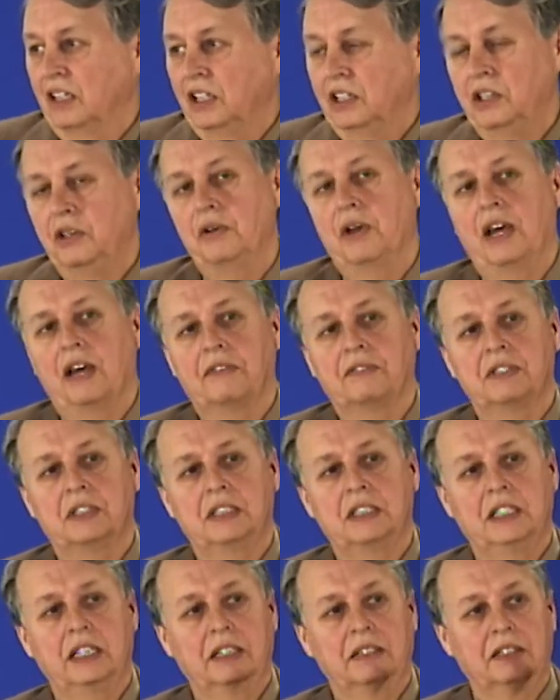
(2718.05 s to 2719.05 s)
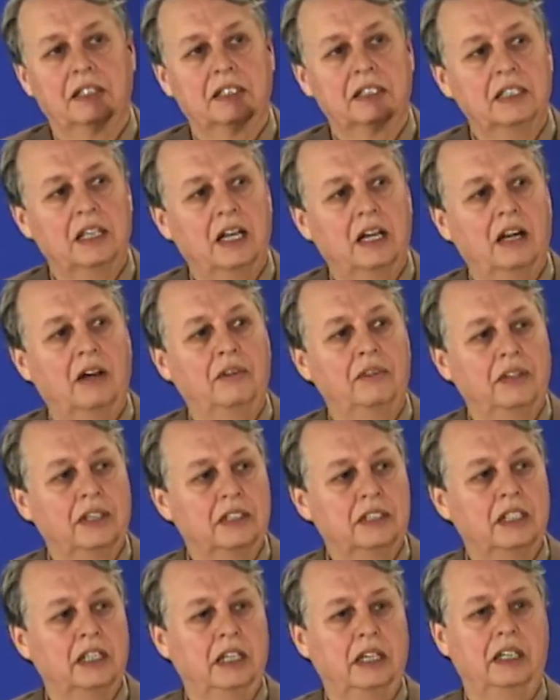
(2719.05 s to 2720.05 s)
You have to take the Tao and the
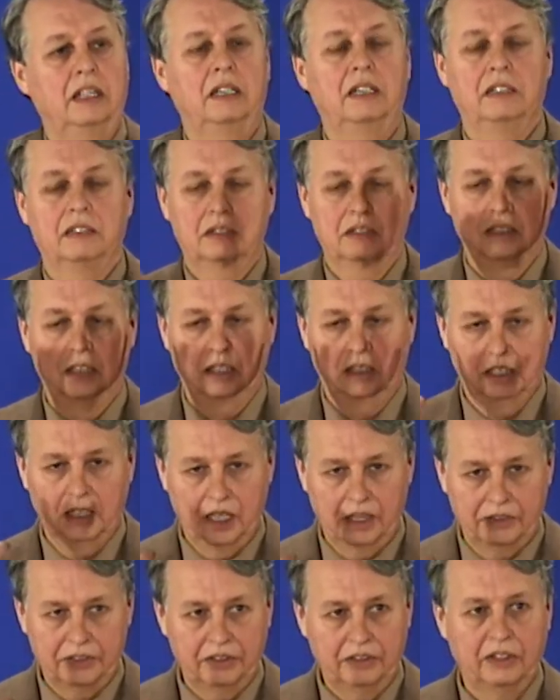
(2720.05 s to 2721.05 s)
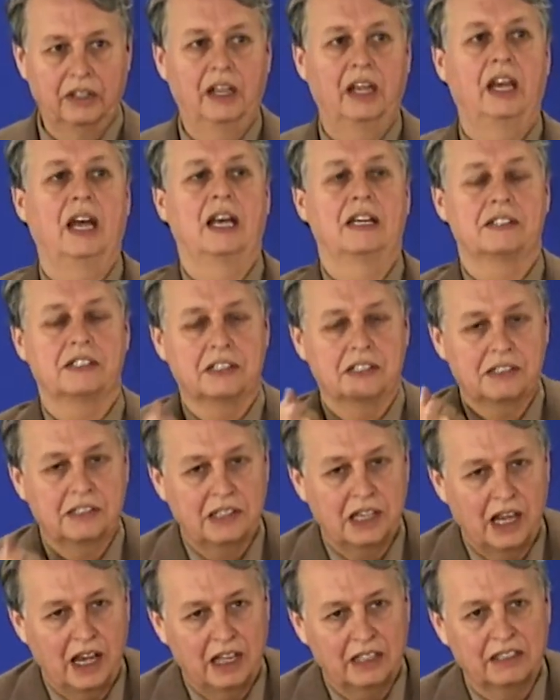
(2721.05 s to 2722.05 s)
Te together as a
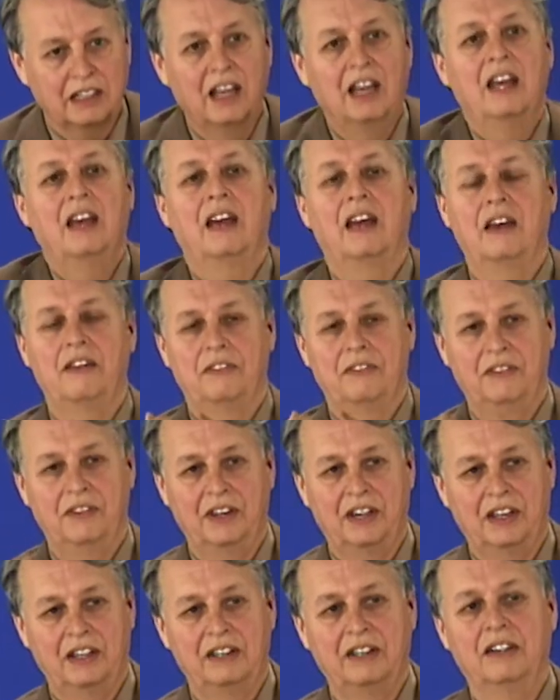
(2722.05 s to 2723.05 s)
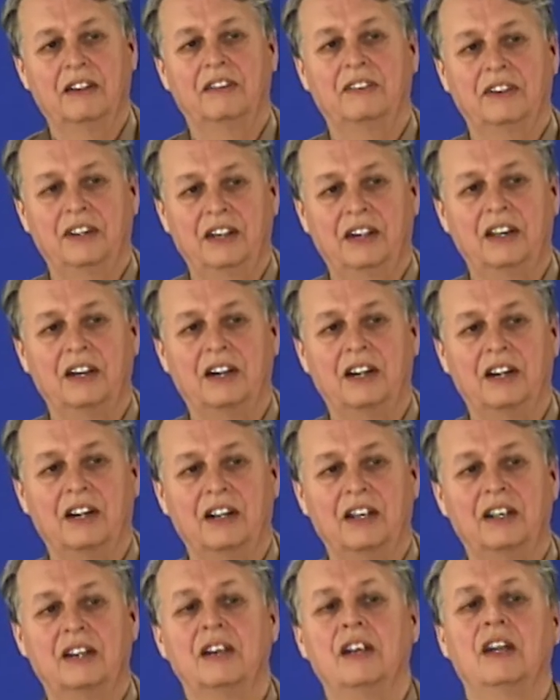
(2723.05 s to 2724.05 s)
set, and then they
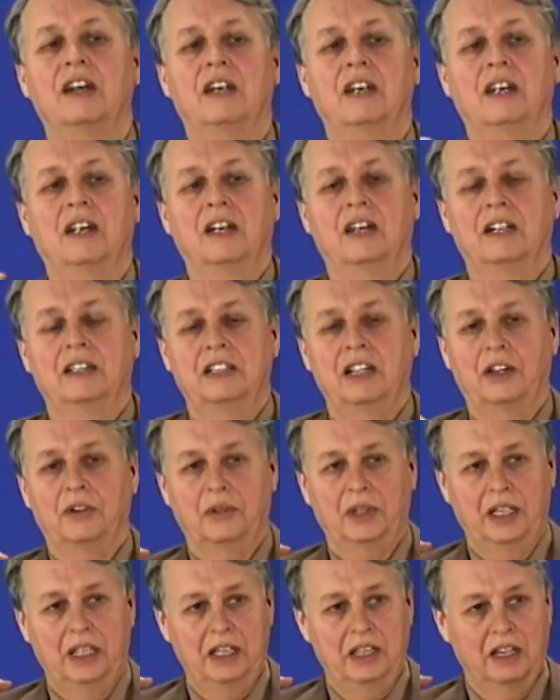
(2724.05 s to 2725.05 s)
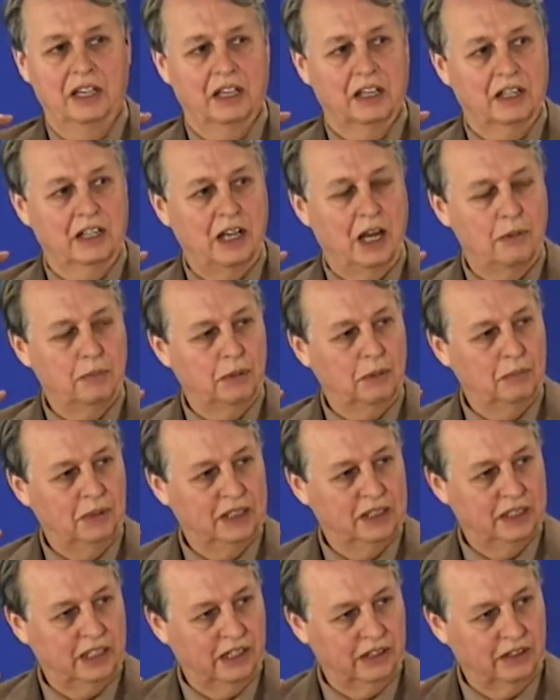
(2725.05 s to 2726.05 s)
are not only
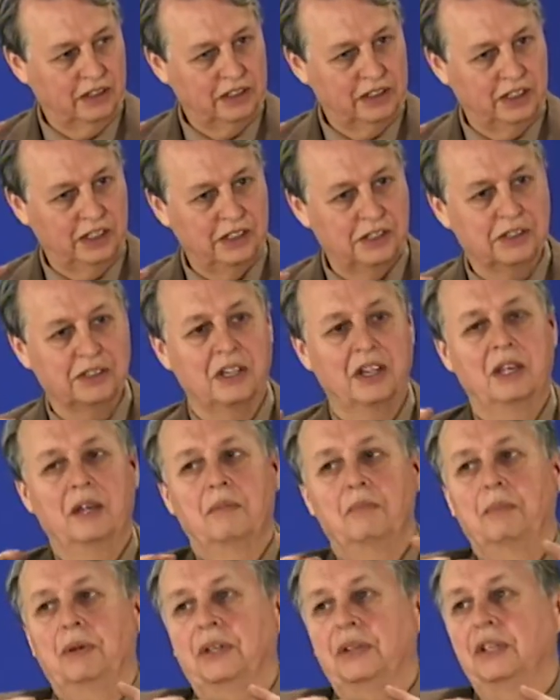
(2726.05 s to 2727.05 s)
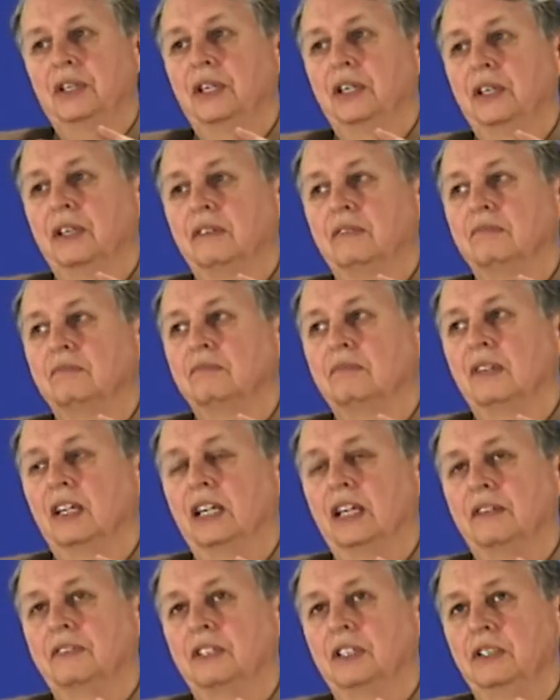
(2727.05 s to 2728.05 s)
complementarities, but they're,
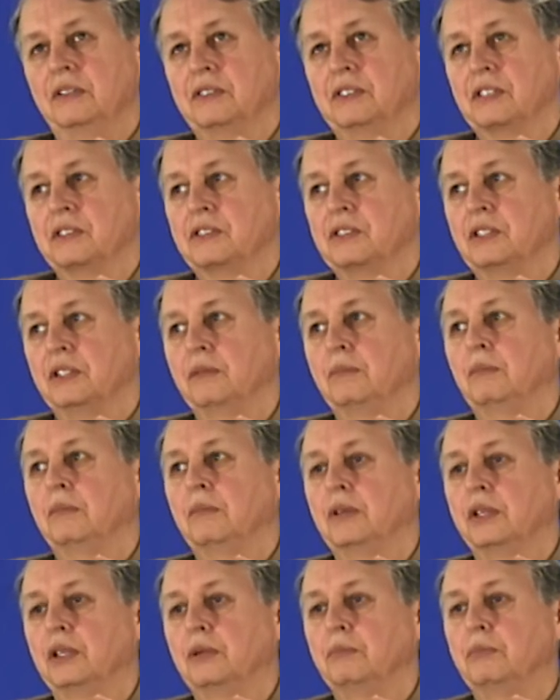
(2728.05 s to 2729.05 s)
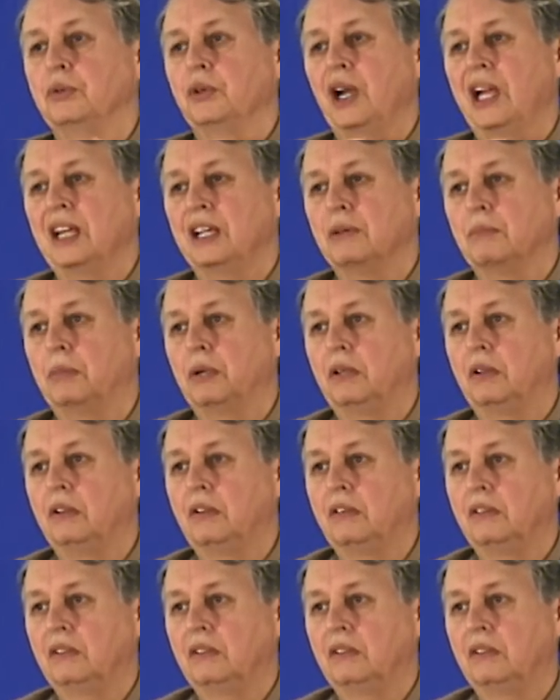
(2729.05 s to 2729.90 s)
I have to use this term, they're braidable.